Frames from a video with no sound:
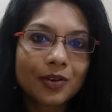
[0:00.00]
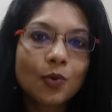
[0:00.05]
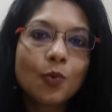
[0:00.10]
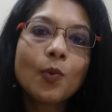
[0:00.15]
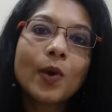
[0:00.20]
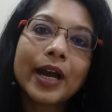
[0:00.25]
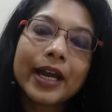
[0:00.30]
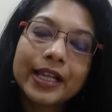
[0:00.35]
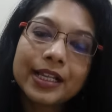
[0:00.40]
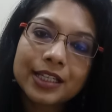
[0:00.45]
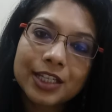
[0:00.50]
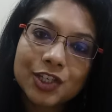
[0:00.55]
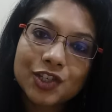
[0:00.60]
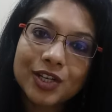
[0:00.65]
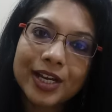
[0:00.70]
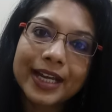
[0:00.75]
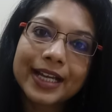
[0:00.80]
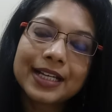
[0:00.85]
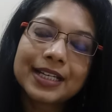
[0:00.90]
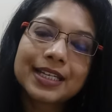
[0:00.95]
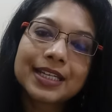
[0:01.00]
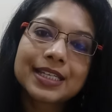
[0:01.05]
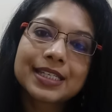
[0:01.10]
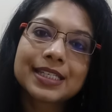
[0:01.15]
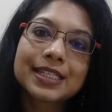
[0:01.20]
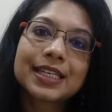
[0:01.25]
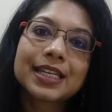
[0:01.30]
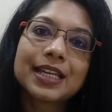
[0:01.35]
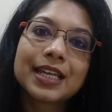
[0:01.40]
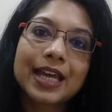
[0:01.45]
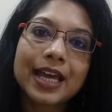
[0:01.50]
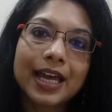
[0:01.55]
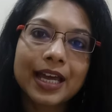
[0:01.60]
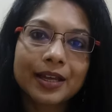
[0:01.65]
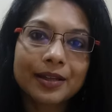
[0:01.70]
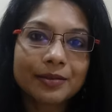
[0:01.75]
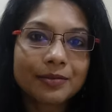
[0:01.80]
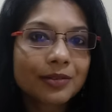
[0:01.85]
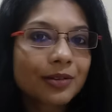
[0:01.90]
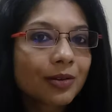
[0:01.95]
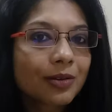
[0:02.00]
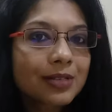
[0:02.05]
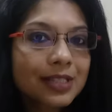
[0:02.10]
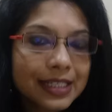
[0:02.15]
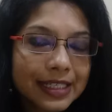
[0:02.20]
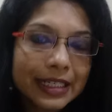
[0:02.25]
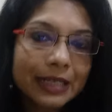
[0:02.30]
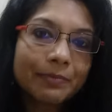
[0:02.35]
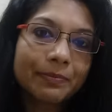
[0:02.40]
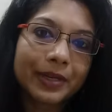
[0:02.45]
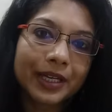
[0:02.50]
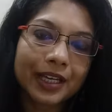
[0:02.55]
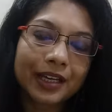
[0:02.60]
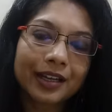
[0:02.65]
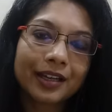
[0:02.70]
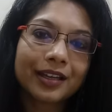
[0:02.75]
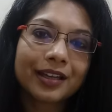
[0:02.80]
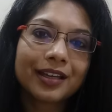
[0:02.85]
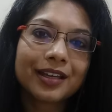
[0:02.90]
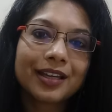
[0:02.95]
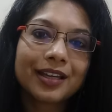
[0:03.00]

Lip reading: while the child is, you know, sleeping.